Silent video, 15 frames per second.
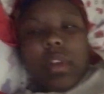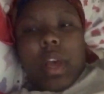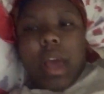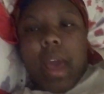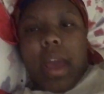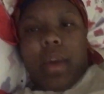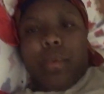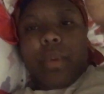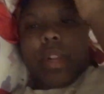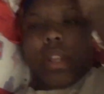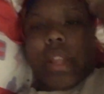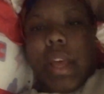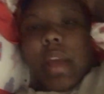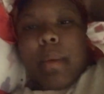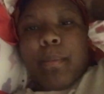I hate when the
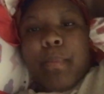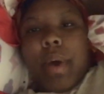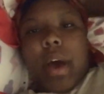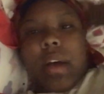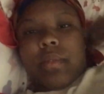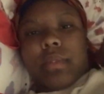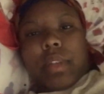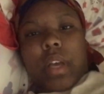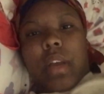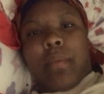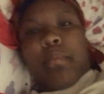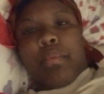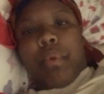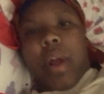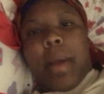thing pops. I got a
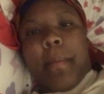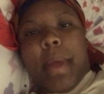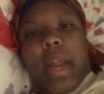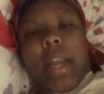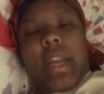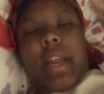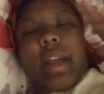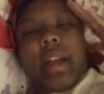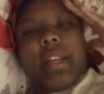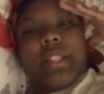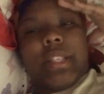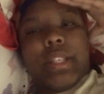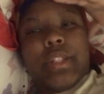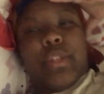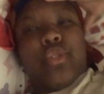bra back there. It's
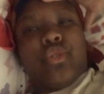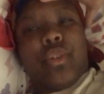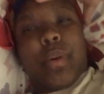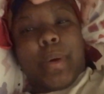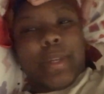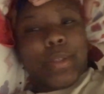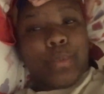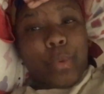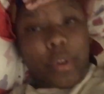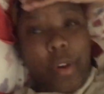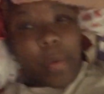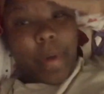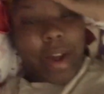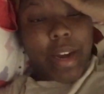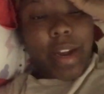just the struggle is
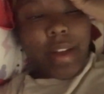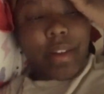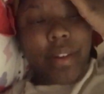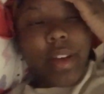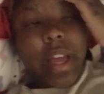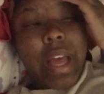real right now.